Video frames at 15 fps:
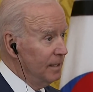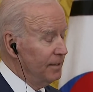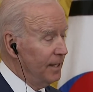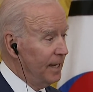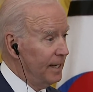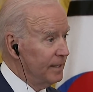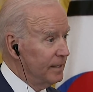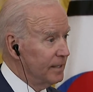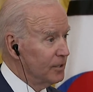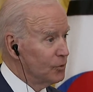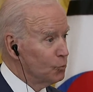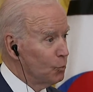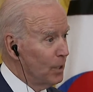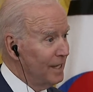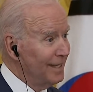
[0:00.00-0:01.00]
that
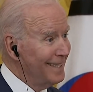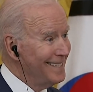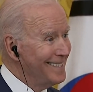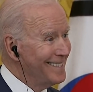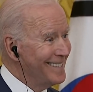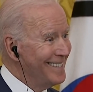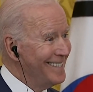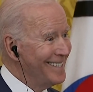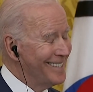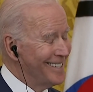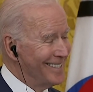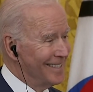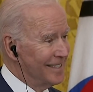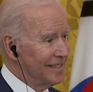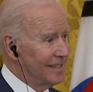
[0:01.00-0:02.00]
Israeli
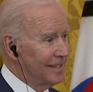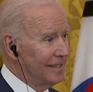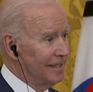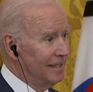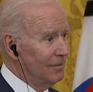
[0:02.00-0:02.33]
citizens,